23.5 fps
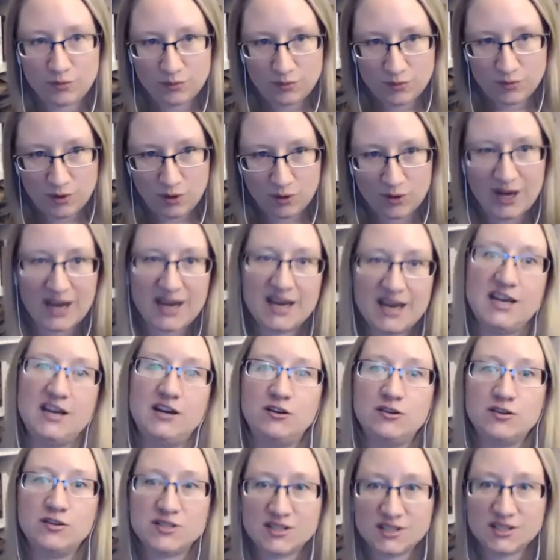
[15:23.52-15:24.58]
okay,
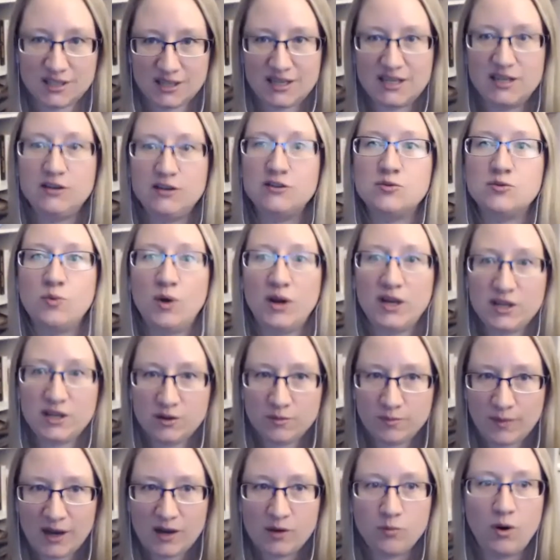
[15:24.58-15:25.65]
here's what you
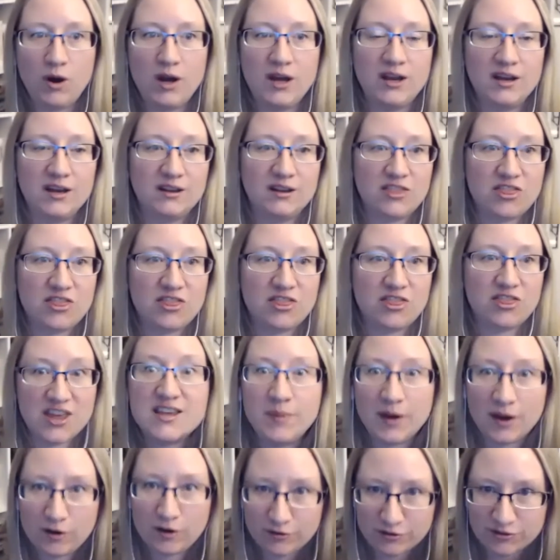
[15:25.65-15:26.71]
might want to
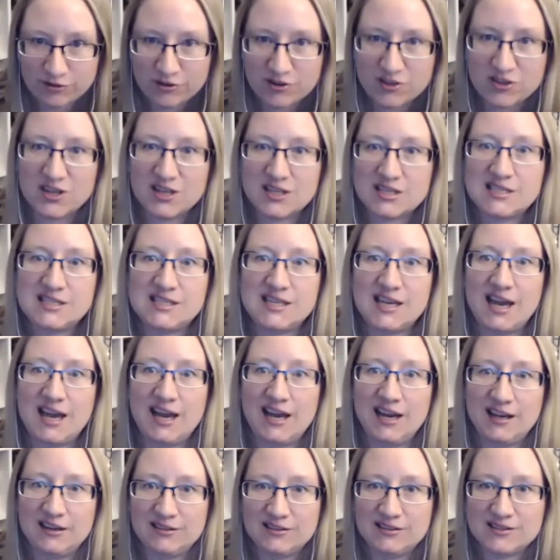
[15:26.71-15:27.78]
think about for this
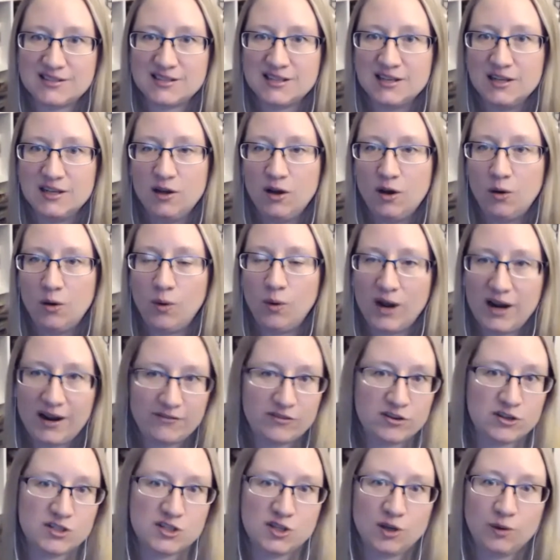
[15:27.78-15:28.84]
and
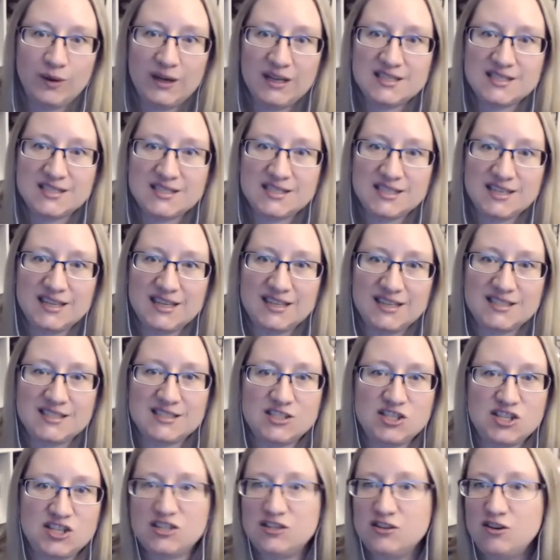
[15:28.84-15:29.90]
whatever. So
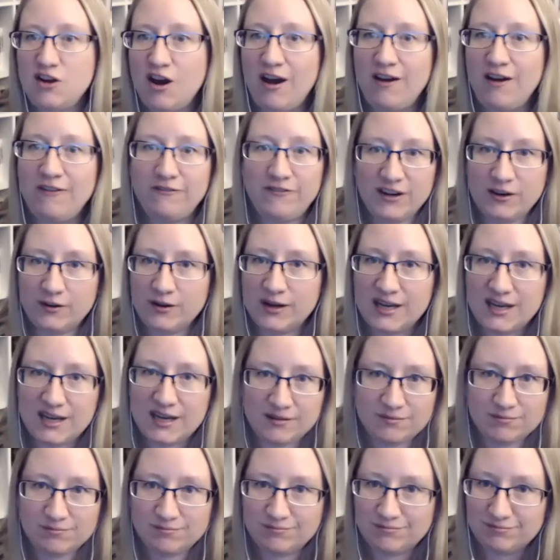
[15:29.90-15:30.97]
she's not
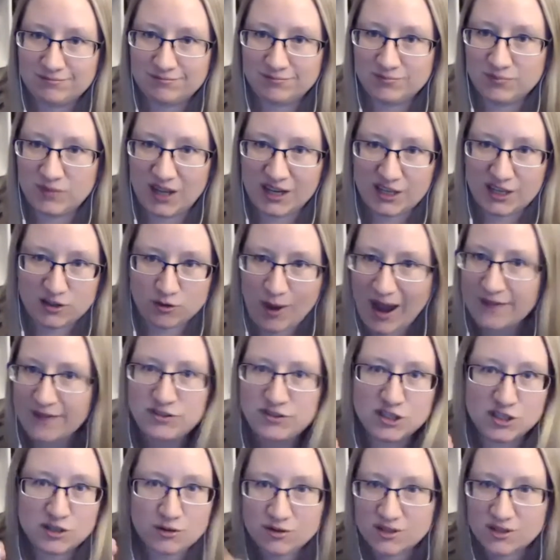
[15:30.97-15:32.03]
very like, you have to
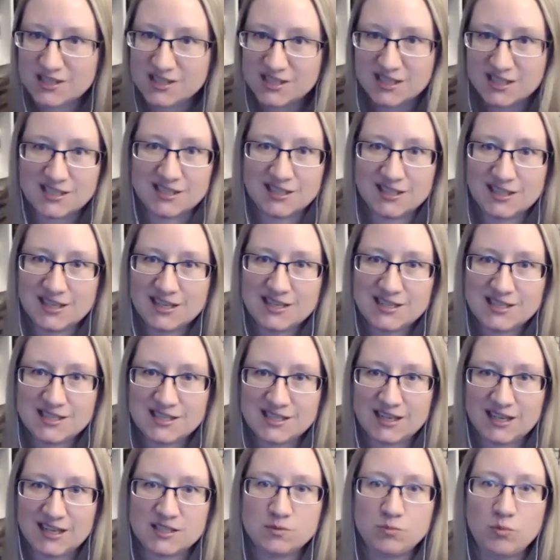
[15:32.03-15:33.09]
do this, this, and this.
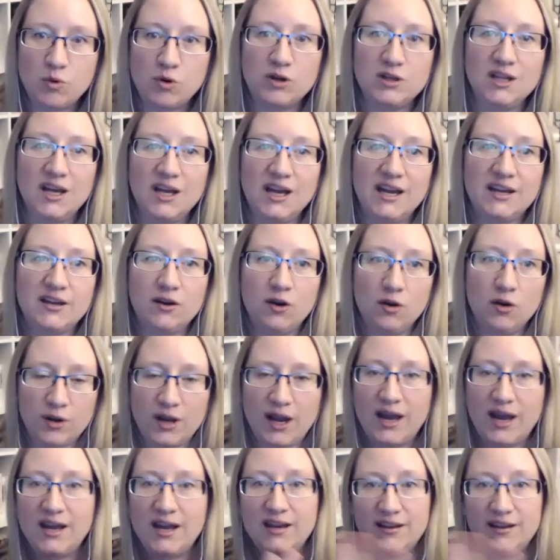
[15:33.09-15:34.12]
It's more like, okay,